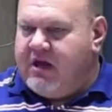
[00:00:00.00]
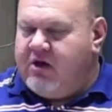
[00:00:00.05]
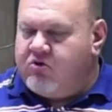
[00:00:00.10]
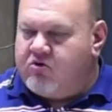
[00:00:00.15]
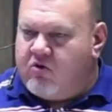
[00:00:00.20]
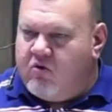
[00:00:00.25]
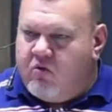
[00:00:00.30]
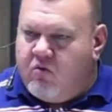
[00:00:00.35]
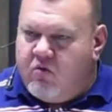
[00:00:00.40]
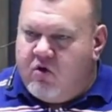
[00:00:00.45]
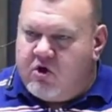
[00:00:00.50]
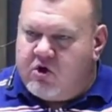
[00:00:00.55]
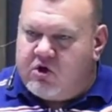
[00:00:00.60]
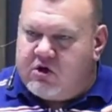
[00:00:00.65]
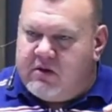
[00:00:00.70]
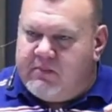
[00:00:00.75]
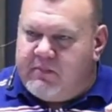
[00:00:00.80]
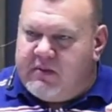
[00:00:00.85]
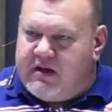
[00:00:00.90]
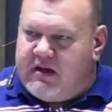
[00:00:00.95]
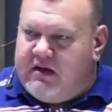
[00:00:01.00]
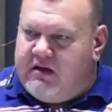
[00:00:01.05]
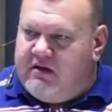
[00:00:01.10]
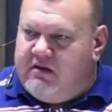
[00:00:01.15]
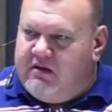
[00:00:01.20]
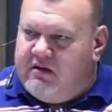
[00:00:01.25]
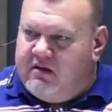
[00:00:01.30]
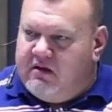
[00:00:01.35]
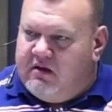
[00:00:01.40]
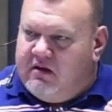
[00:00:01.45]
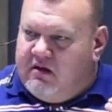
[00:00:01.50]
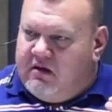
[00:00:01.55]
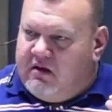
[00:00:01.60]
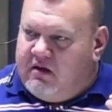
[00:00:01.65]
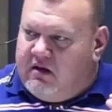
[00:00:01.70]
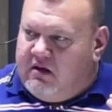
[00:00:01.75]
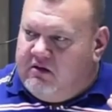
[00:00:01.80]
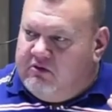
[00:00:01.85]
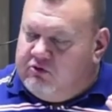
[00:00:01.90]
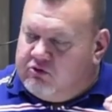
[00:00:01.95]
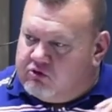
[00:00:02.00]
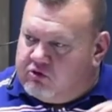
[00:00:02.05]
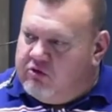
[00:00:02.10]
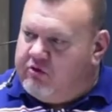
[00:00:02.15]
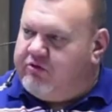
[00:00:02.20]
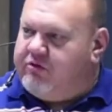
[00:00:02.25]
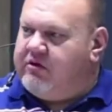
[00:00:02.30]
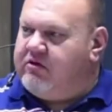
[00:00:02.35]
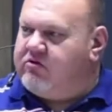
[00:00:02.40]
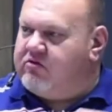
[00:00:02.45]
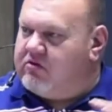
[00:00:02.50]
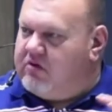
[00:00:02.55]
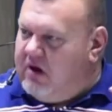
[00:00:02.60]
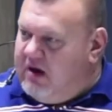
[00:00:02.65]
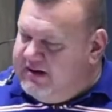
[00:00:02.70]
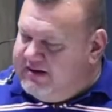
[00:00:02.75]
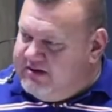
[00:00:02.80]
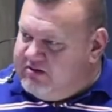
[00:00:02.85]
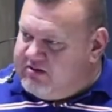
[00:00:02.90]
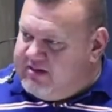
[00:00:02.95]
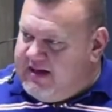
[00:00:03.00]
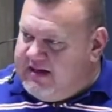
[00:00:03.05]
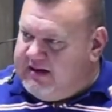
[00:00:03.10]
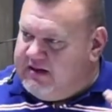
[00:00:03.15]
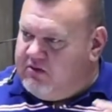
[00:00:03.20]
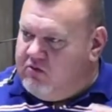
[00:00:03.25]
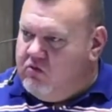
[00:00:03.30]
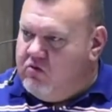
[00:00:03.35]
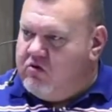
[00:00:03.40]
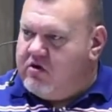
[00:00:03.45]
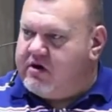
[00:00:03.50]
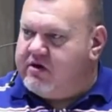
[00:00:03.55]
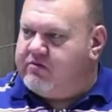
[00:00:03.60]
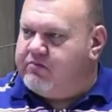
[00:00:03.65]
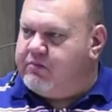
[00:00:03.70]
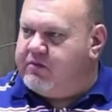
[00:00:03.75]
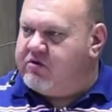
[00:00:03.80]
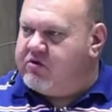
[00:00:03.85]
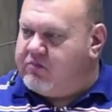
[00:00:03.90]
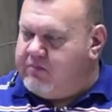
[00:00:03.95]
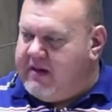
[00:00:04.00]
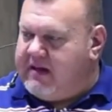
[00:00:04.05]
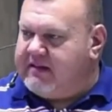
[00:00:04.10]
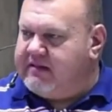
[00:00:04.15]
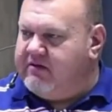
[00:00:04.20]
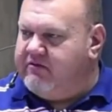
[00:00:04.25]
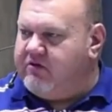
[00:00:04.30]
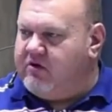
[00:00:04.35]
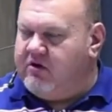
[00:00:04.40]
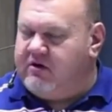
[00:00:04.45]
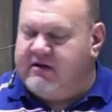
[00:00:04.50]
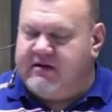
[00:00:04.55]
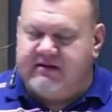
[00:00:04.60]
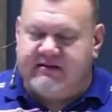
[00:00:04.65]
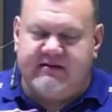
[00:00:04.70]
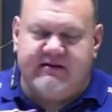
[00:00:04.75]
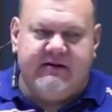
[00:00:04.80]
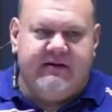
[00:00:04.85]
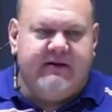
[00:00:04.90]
So worship in in truth is understanding word perspective on it,